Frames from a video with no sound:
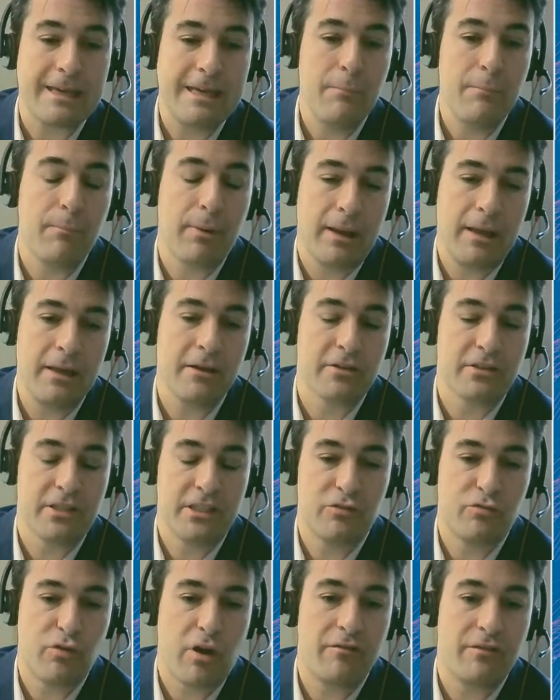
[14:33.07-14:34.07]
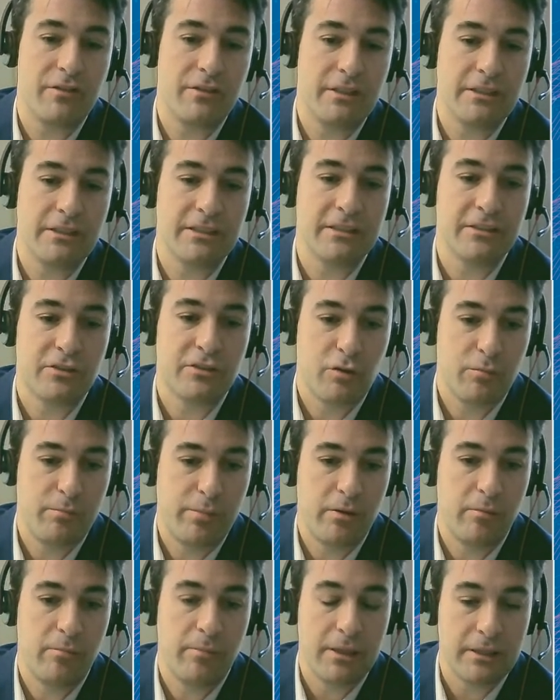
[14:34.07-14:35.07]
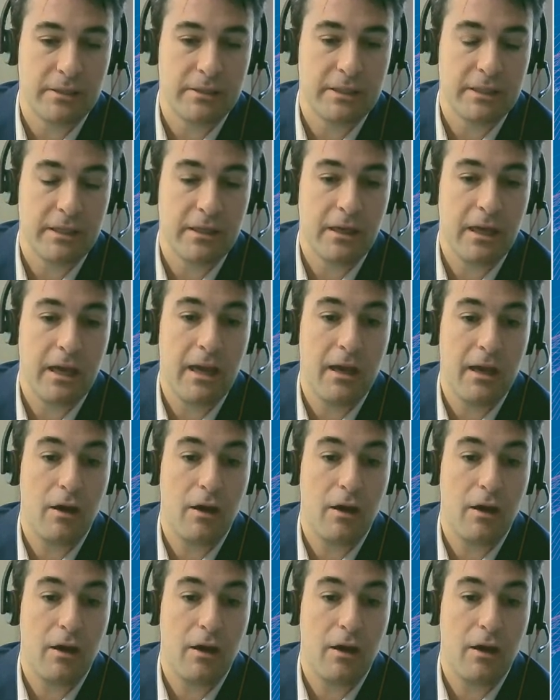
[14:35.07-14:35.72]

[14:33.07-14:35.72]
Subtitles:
key players in driving this interoperability.